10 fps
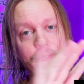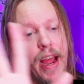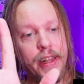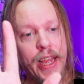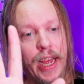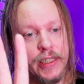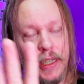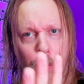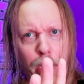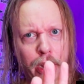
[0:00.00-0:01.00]

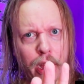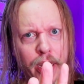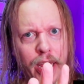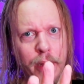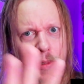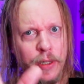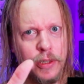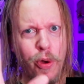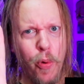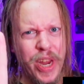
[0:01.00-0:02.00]
Fantastic. Run and gun games are
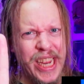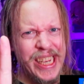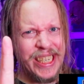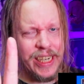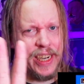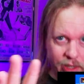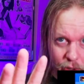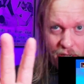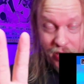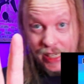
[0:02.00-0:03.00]
so easy.
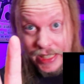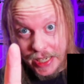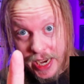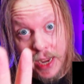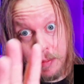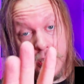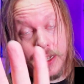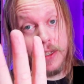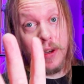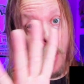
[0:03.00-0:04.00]
They're not easy games,
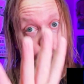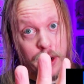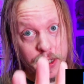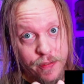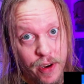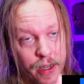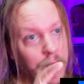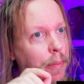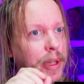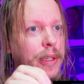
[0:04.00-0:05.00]
they're hard as fuck,
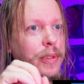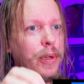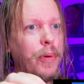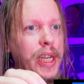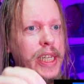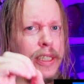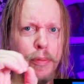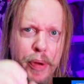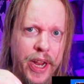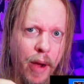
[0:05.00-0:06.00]
but they're so easy to
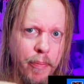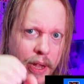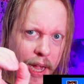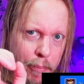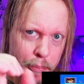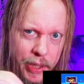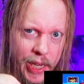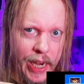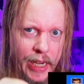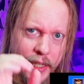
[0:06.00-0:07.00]
pick up and
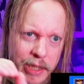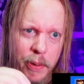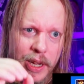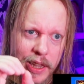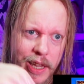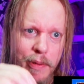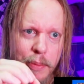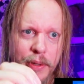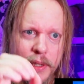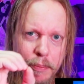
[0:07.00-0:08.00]
play. That's what I love
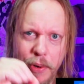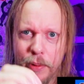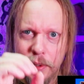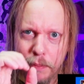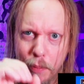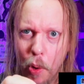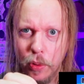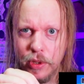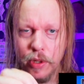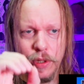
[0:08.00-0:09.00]
about them probably the
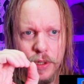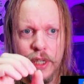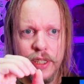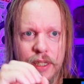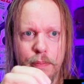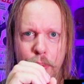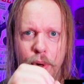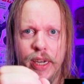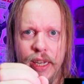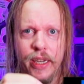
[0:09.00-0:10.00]
most, because you can just
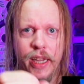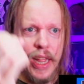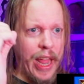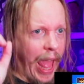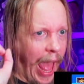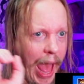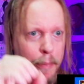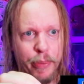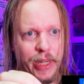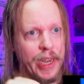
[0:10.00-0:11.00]
put it in
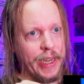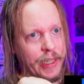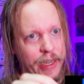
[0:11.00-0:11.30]
and play.